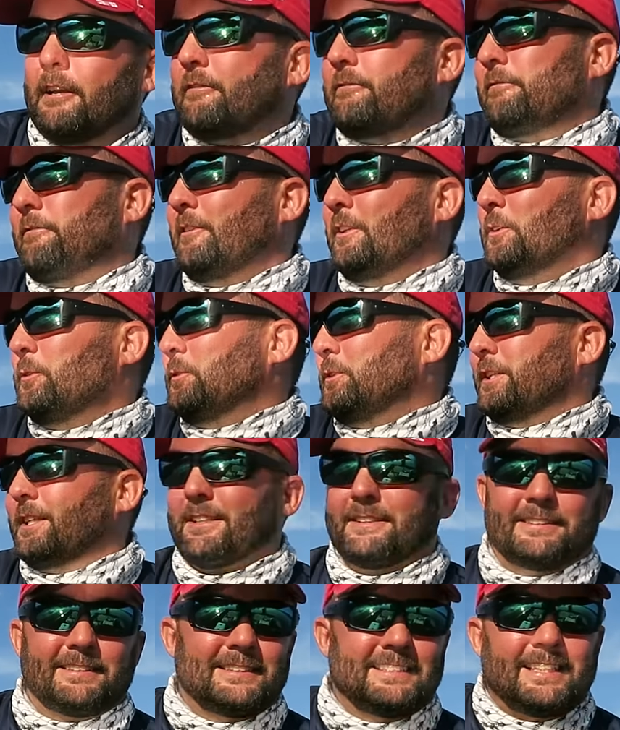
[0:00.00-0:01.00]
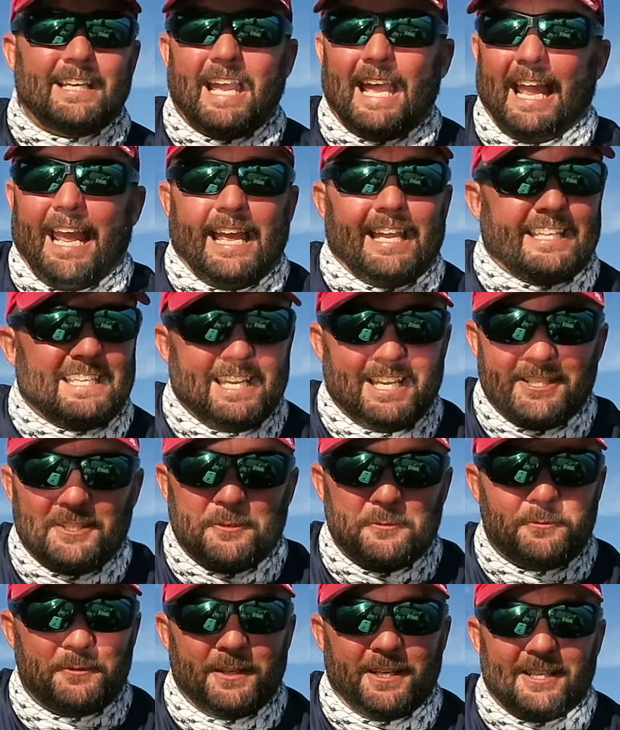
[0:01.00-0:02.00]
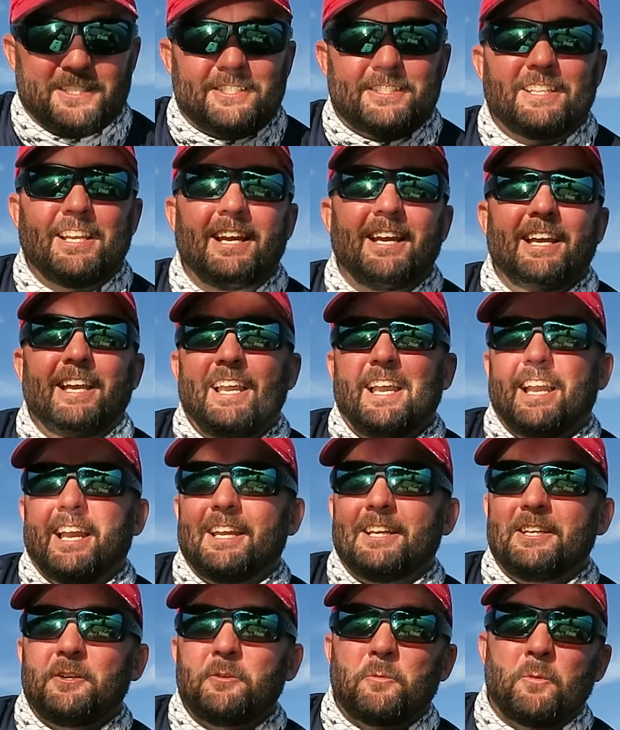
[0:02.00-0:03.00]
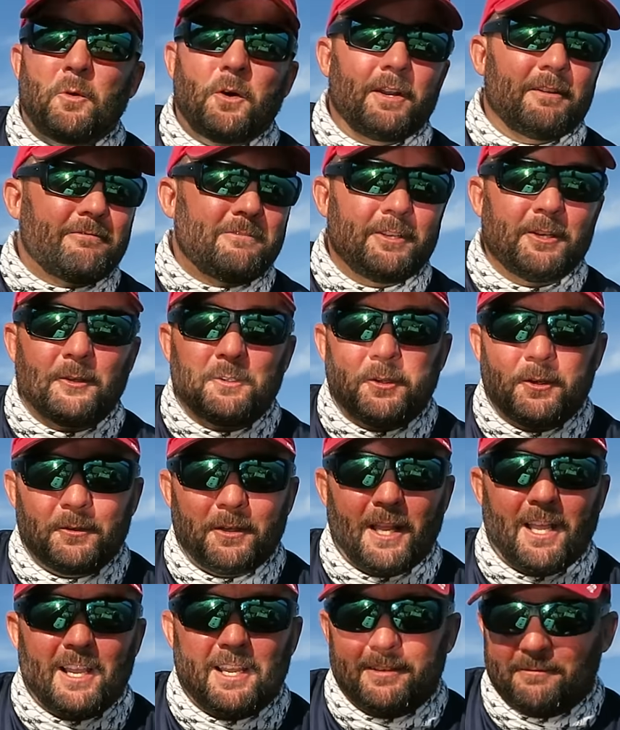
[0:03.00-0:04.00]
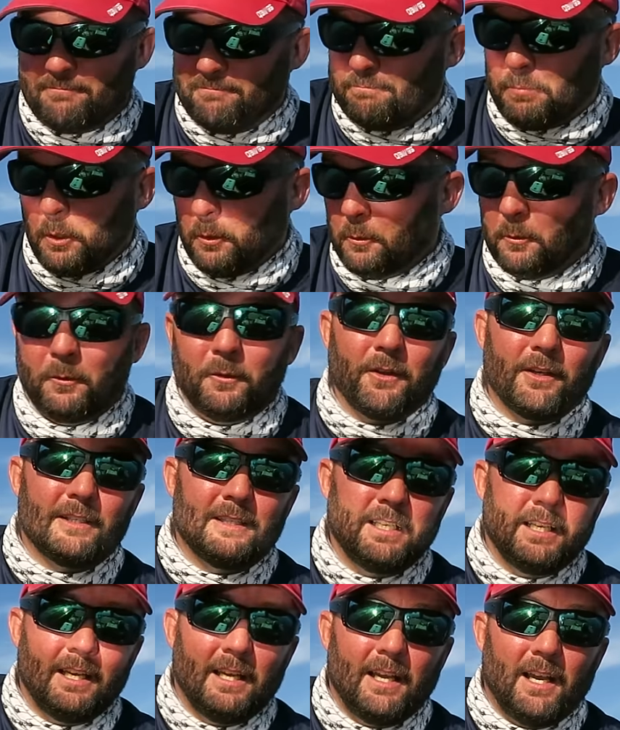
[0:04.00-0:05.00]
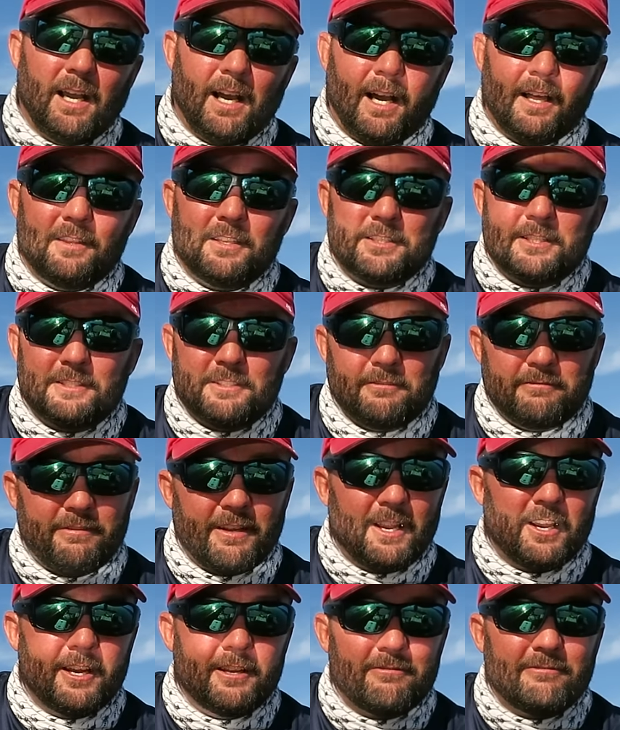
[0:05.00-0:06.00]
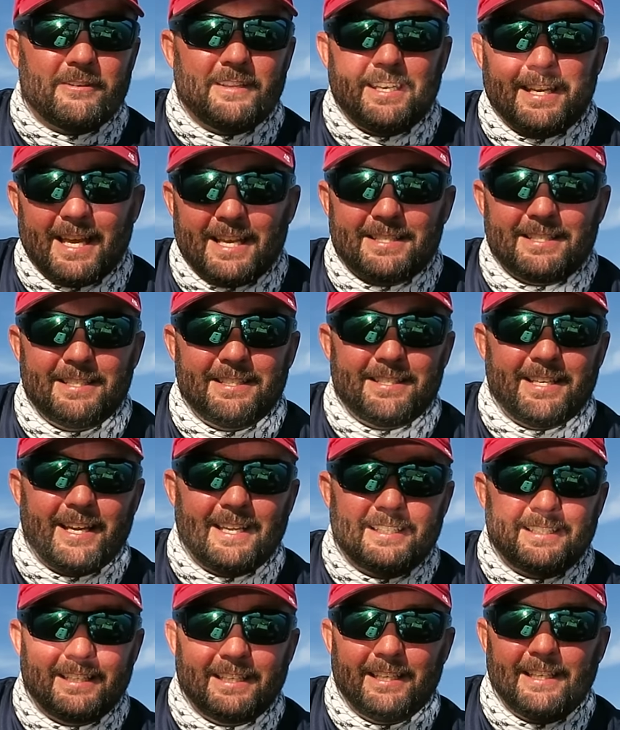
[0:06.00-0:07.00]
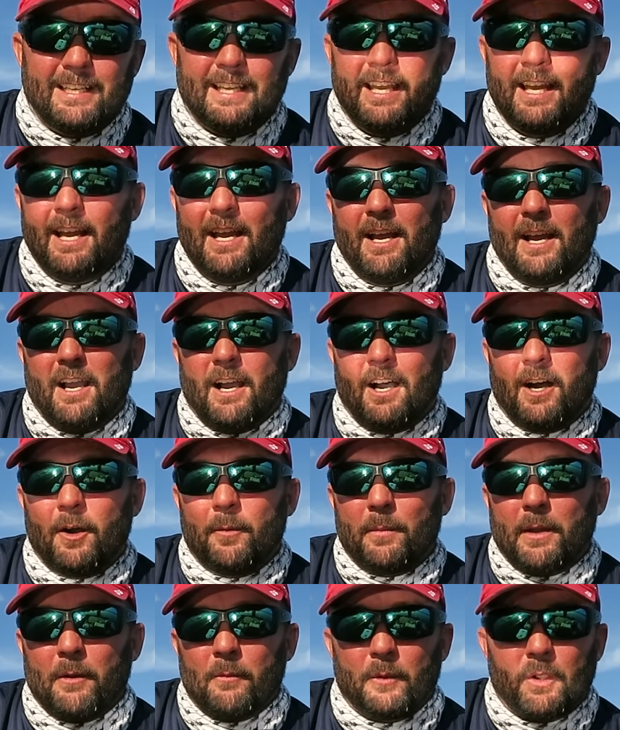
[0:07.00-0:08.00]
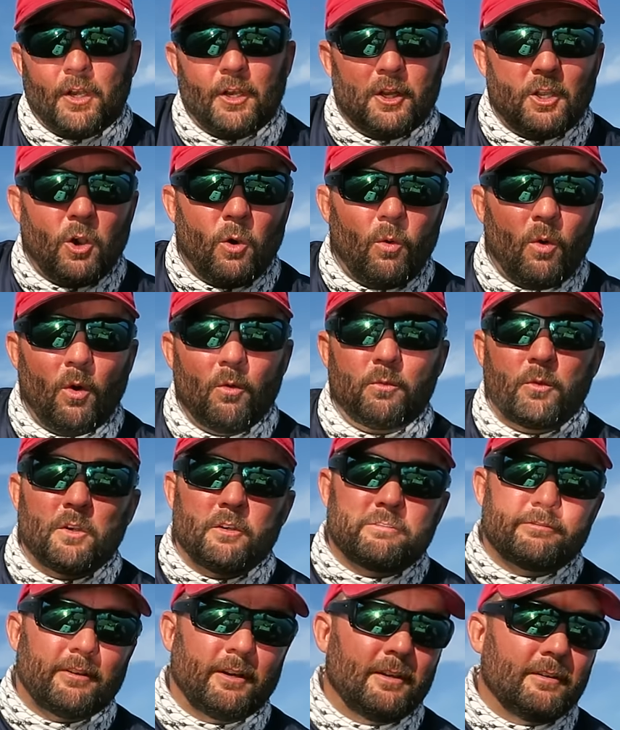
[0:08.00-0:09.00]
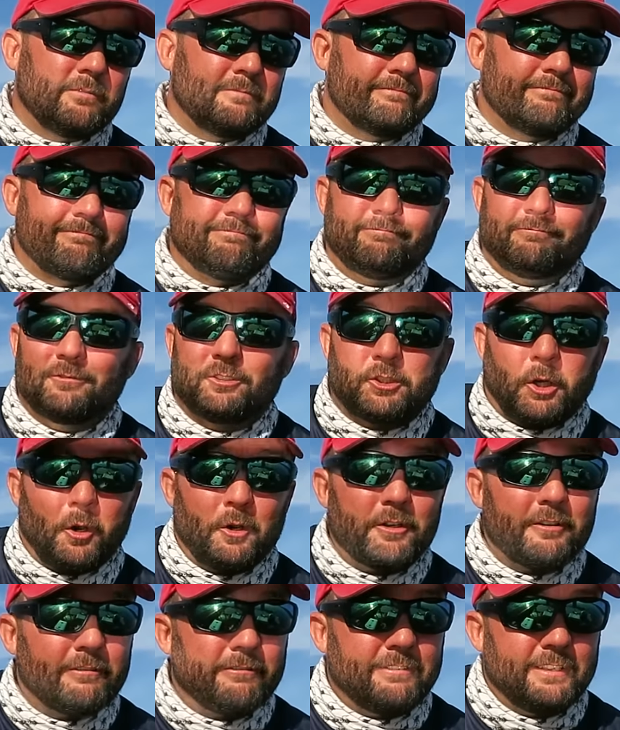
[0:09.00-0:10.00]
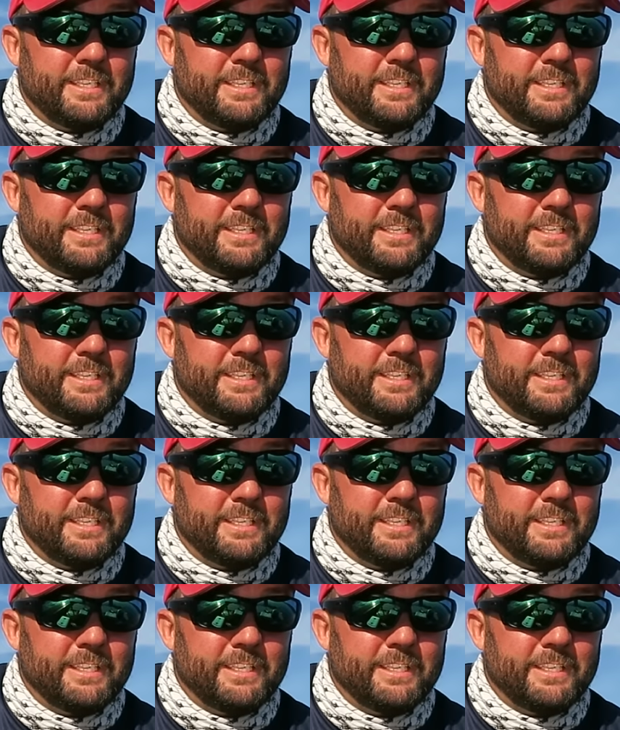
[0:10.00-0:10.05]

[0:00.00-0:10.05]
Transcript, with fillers: if you just can't catch a fish and you want to feel your line pulled. Uh, this is a very finessey technique, um, and we're going to go over it from start to